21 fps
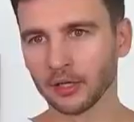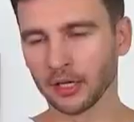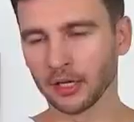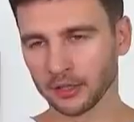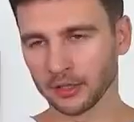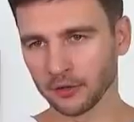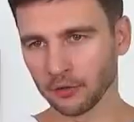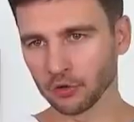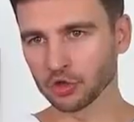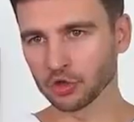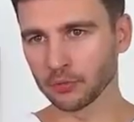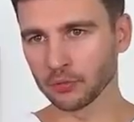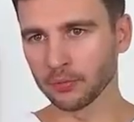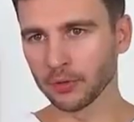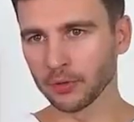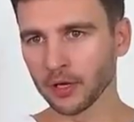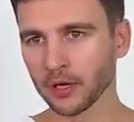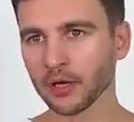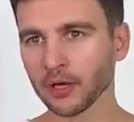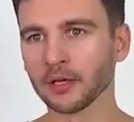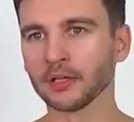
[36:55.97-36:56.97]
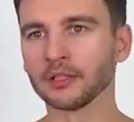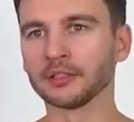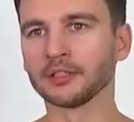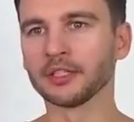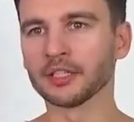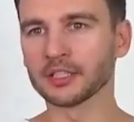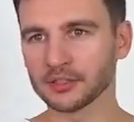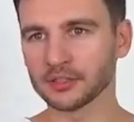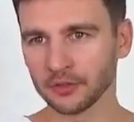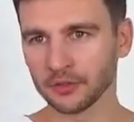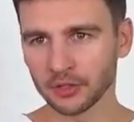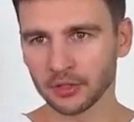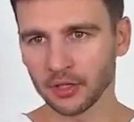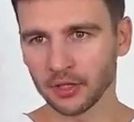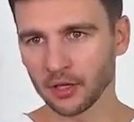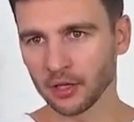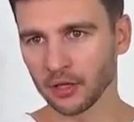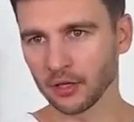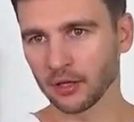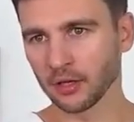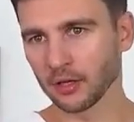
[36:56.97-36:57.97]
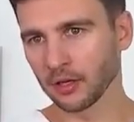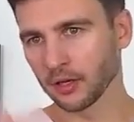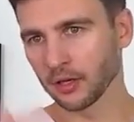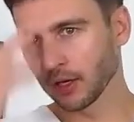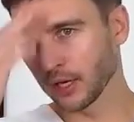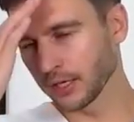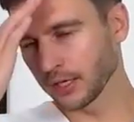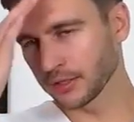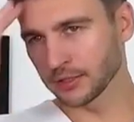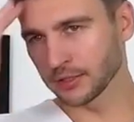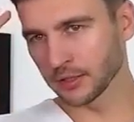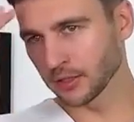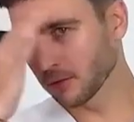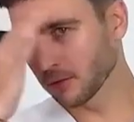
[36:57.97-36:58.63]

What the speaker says: these wrinkles truly disappear just